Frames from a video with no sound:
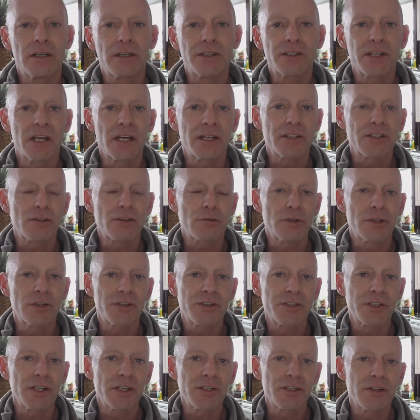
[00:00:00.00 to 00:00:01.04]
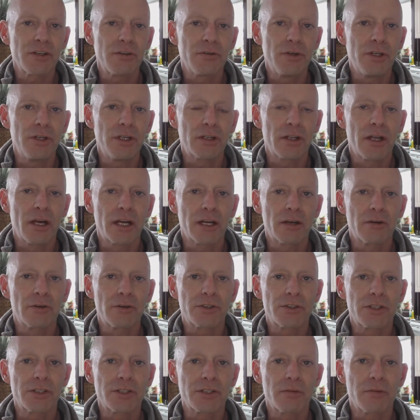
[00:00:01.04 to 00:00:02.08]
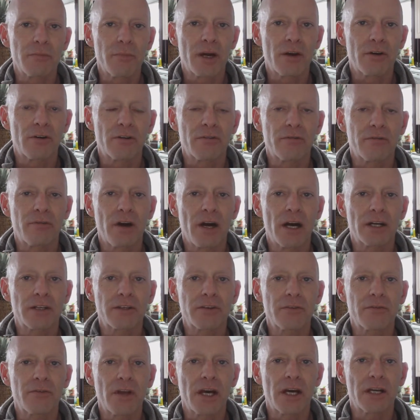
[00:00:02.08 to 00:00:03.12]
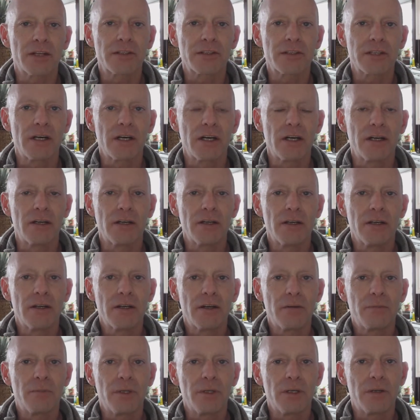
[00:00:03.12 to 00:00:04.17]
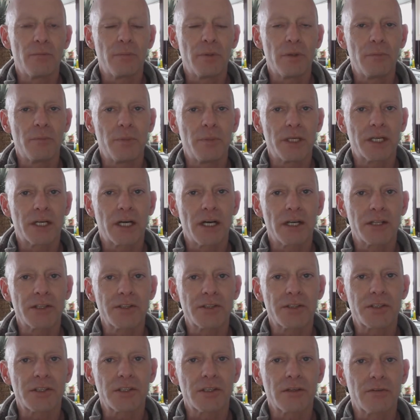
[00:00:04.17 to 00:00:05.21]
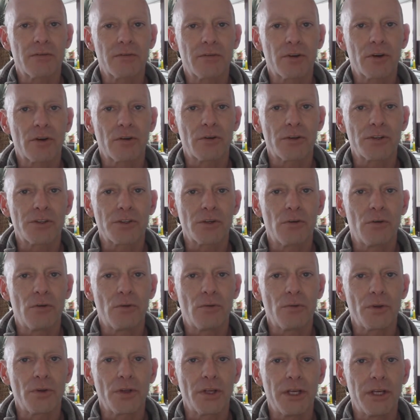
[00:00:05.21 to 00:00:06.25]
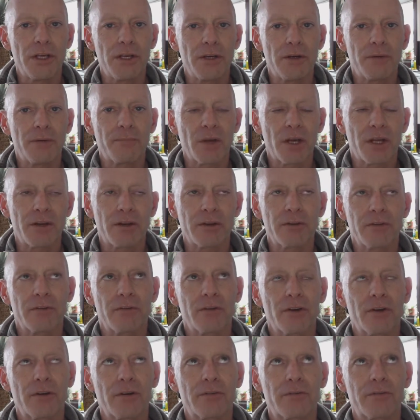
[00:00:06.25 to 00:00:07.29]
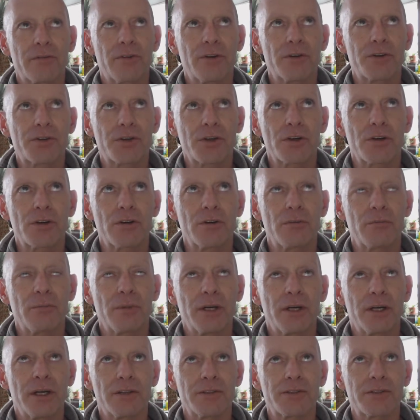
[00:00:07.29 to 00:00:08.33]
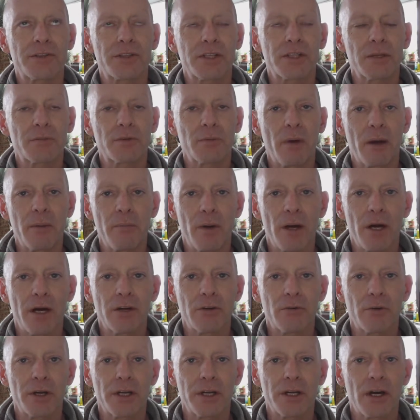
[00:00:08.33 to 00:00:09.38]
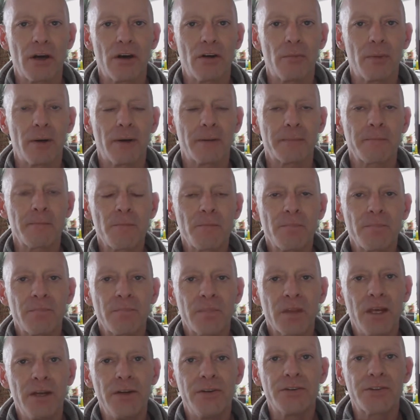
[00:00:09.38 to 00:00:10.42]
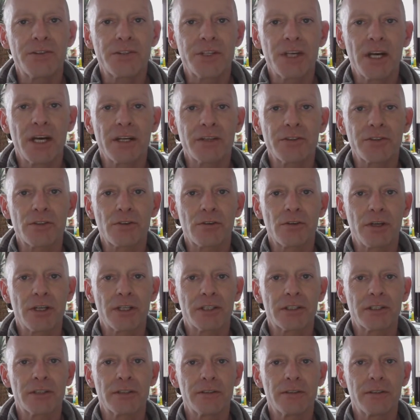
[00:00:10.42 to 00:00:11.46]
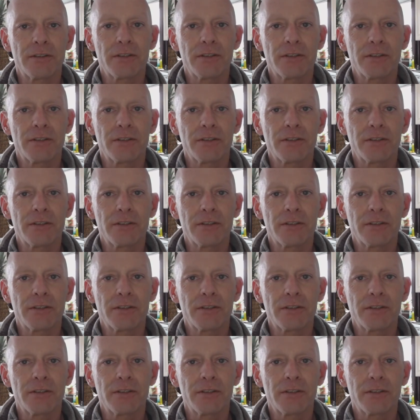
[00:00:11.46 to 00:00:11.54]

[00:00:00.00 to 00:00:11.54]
Sanskrit is such a unique language, as a matter of fact, that because there is only, and the term has skipped my mind right now, but in Sanskrit,